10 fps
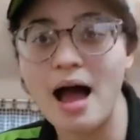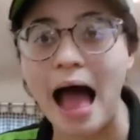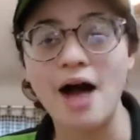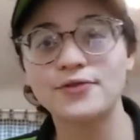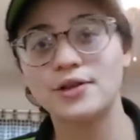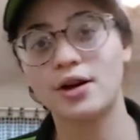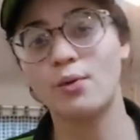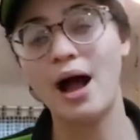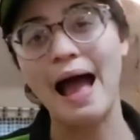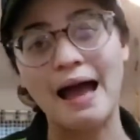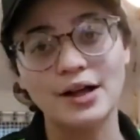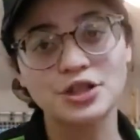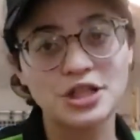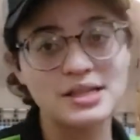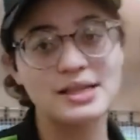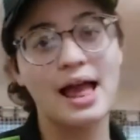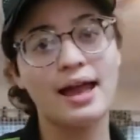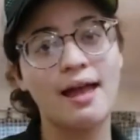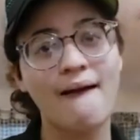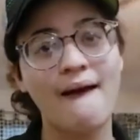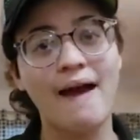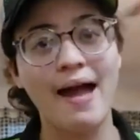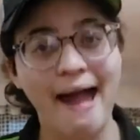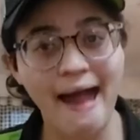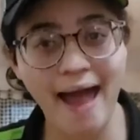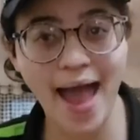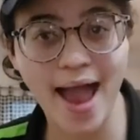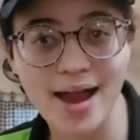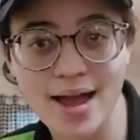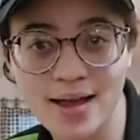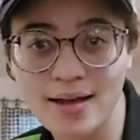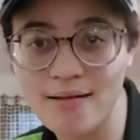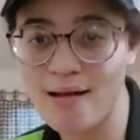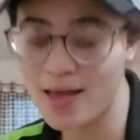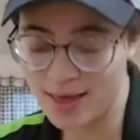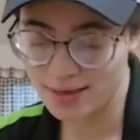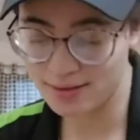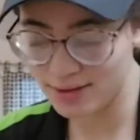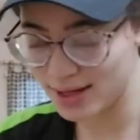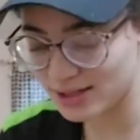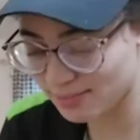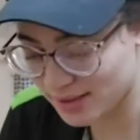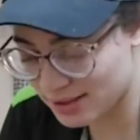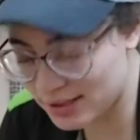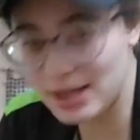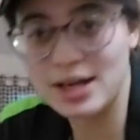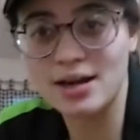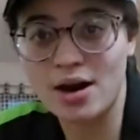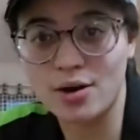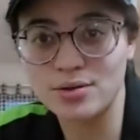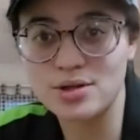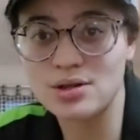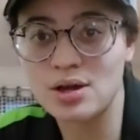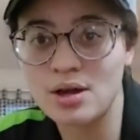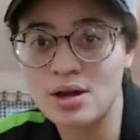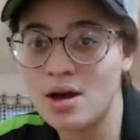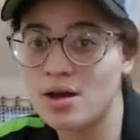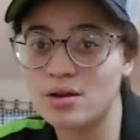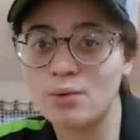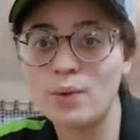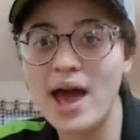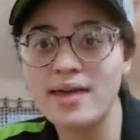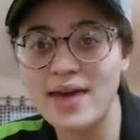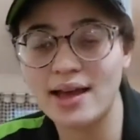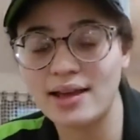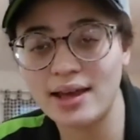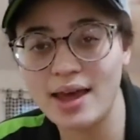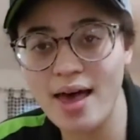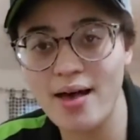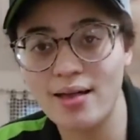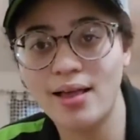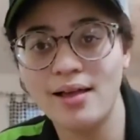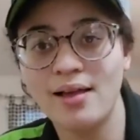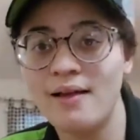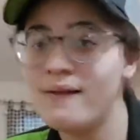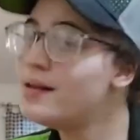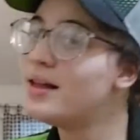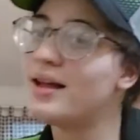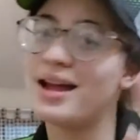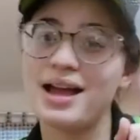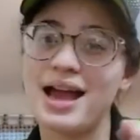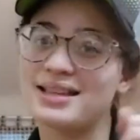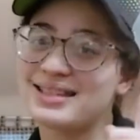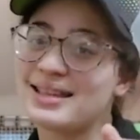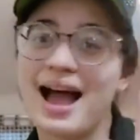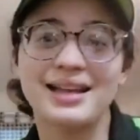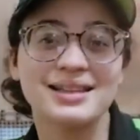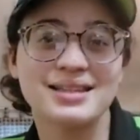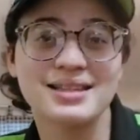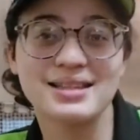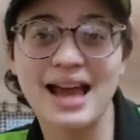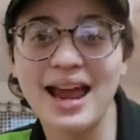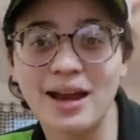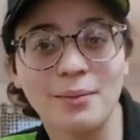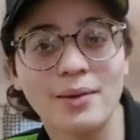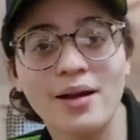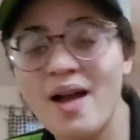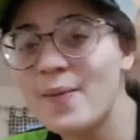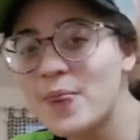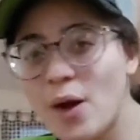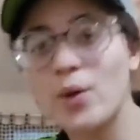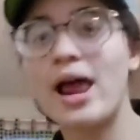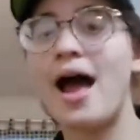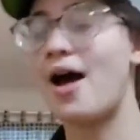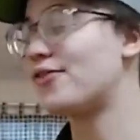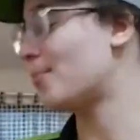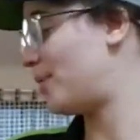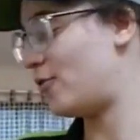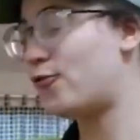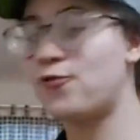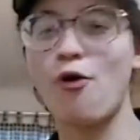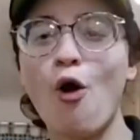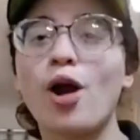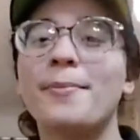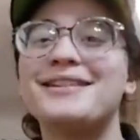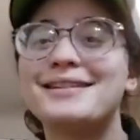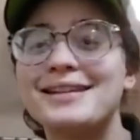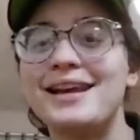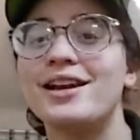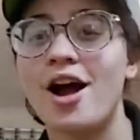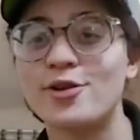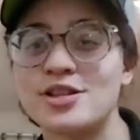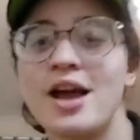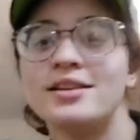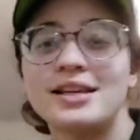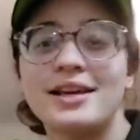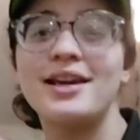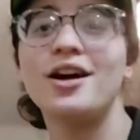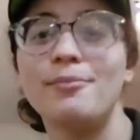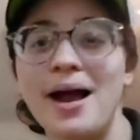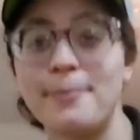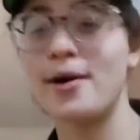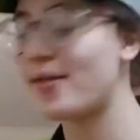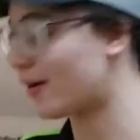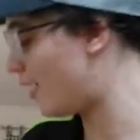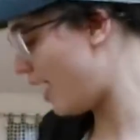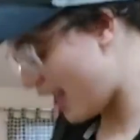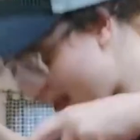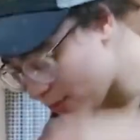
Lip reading: after a while, she's like, hey, these mosquitoes, the way they kill, it's not the same. There would have to be 4 mosquitoes to kill my brother. He